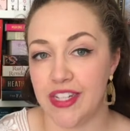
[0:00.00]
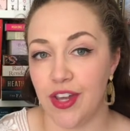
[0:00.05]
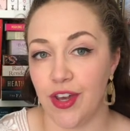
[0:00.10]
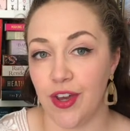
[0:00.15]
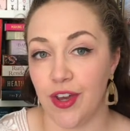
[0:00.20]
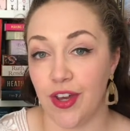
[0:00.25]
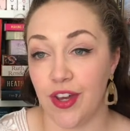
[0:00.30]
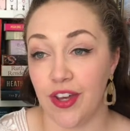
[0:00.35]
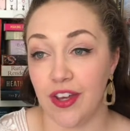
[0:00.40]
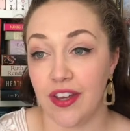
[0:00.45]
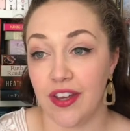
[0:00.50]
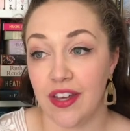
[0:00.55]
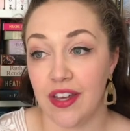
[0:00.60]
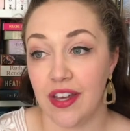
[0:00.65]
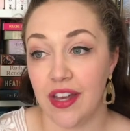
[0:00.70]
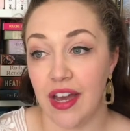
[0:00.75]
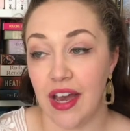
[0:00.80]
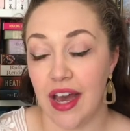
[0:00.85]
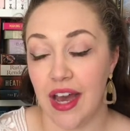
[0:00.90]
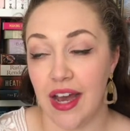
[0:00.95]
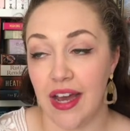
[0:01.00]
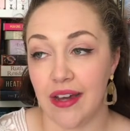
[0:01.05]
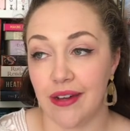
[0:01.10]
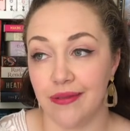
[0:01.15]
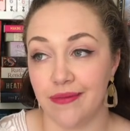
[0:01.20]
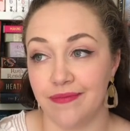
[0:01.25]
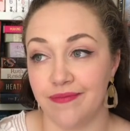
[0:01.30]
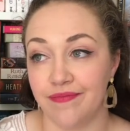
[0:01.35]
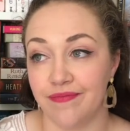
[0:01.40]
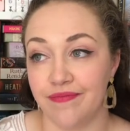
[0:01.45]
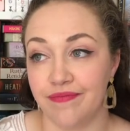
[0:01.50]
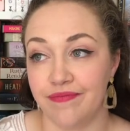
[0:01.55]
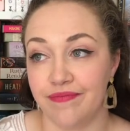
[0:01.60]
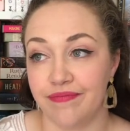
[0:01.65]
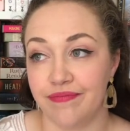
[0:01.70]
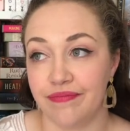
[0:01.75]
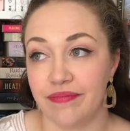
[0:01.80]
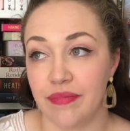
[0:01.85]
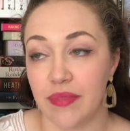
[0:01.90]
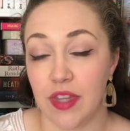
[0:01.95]
her um,
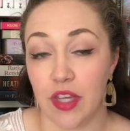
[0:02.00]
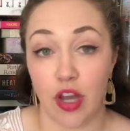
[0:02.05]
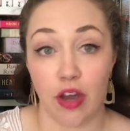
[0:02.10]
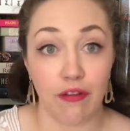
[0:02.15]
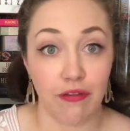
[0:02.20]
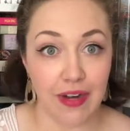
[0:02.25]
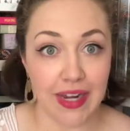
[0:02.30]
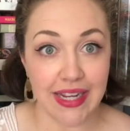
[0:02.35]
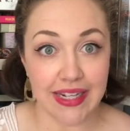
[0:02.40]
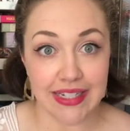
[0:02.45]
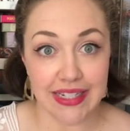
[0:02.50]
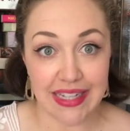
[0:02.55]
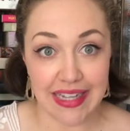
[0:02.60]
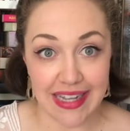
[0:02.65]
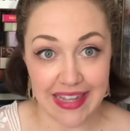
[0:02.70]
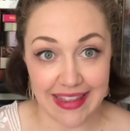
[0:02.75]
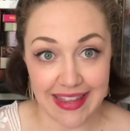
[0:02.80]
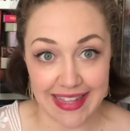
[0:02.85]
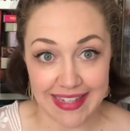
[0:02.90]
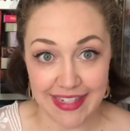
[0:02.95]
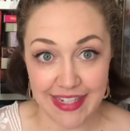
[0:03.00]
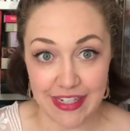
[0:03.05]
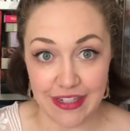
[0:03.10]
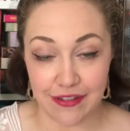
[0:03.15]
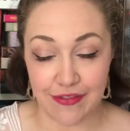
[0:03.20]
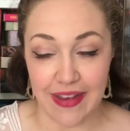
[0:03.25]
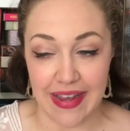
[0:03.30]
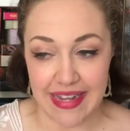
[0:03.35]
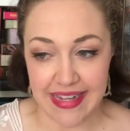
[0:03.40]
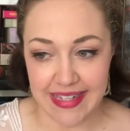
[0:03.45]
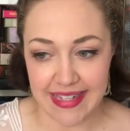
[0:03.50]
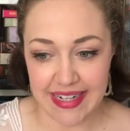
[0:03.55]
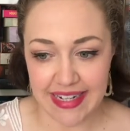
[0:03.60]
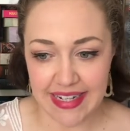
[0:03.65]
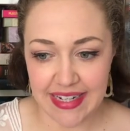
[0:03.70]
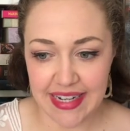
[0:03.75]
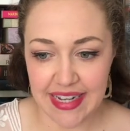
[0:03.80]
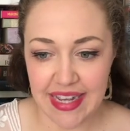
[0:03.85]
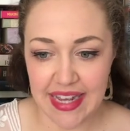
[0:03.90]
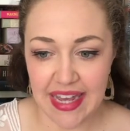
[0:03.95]
the conflict that she's facing,